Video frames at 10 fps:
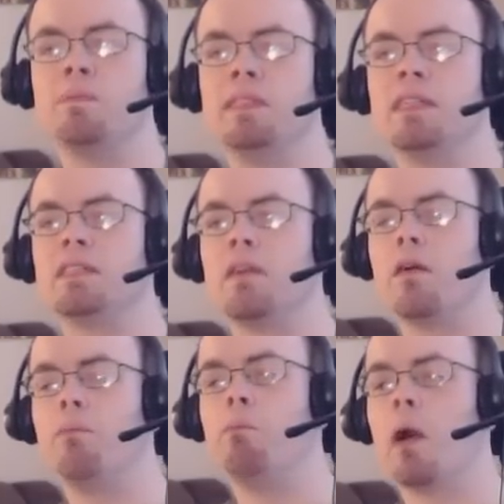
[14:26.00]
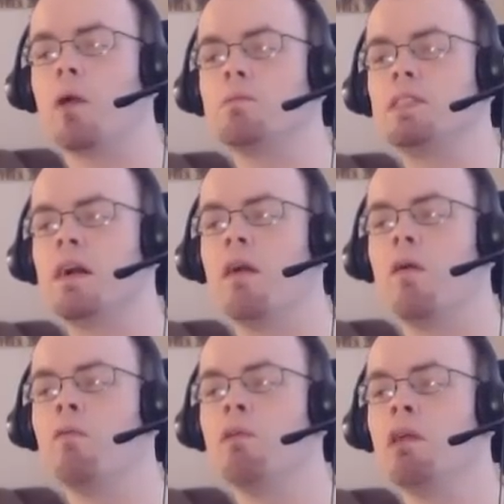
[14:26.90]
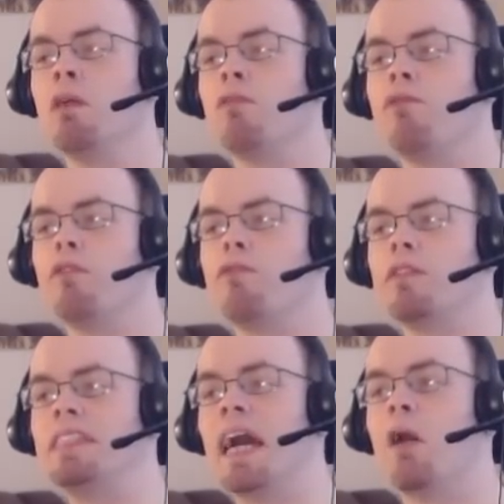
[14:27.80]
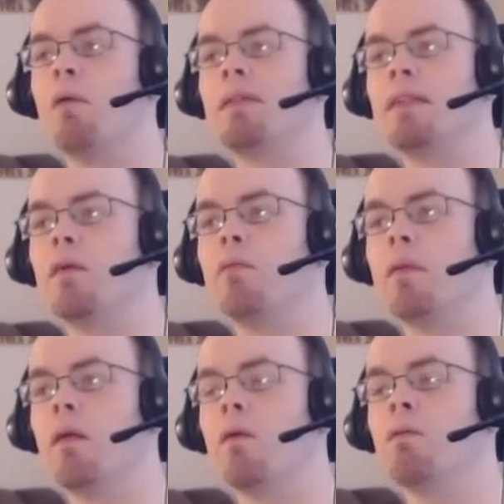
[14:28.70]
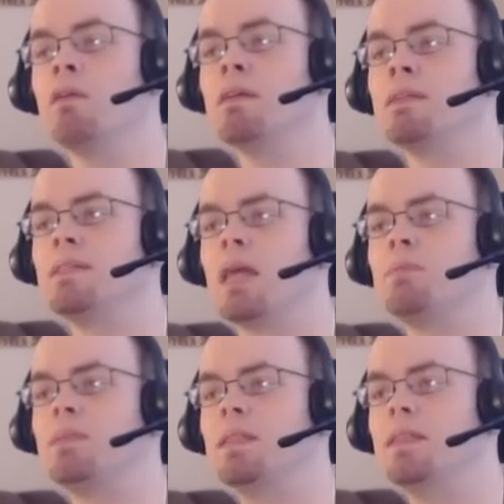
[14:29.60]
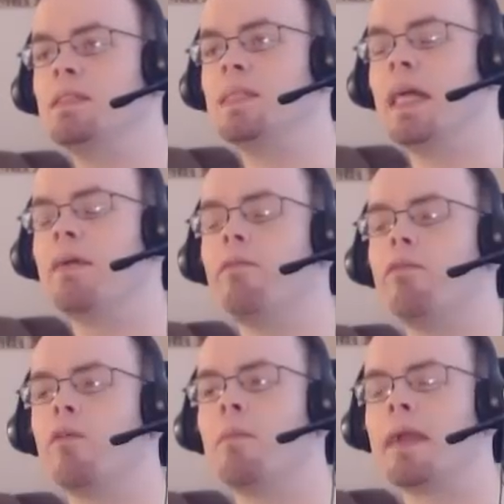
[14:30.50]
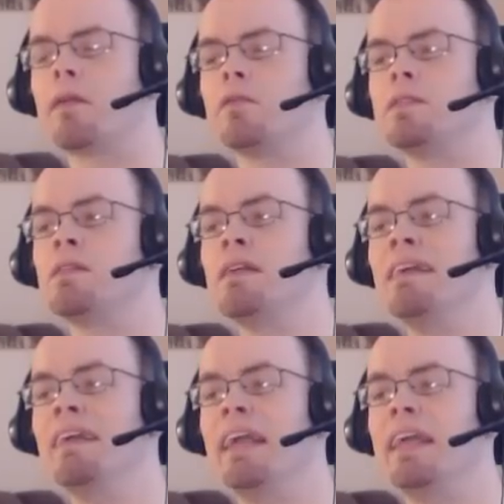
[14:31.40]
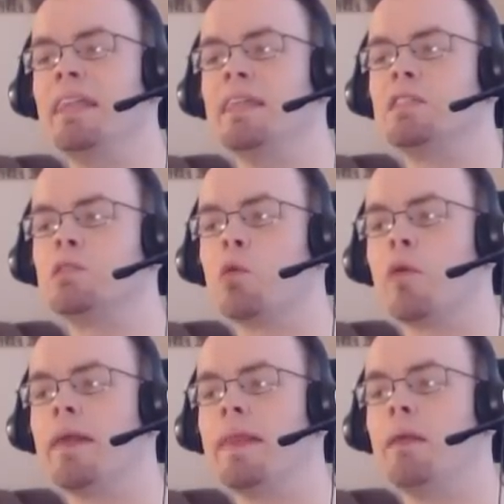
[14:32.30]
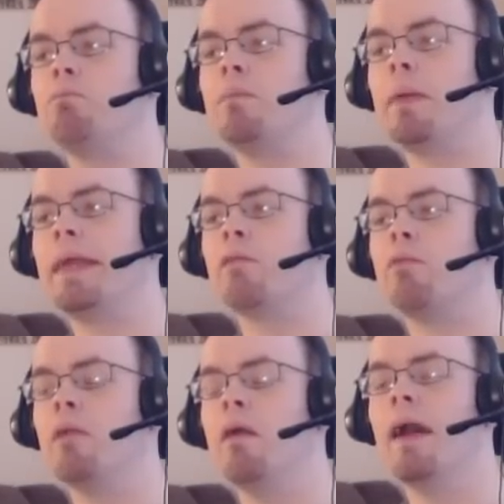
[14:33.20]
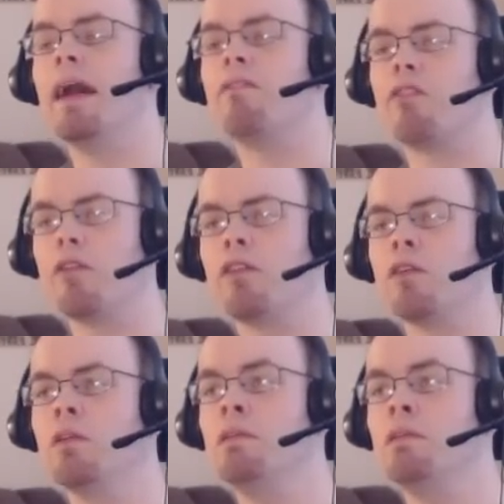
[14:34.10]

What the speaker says: just a bombshell femme fatale with no real substance, that filmmakers in this story, they made a real effort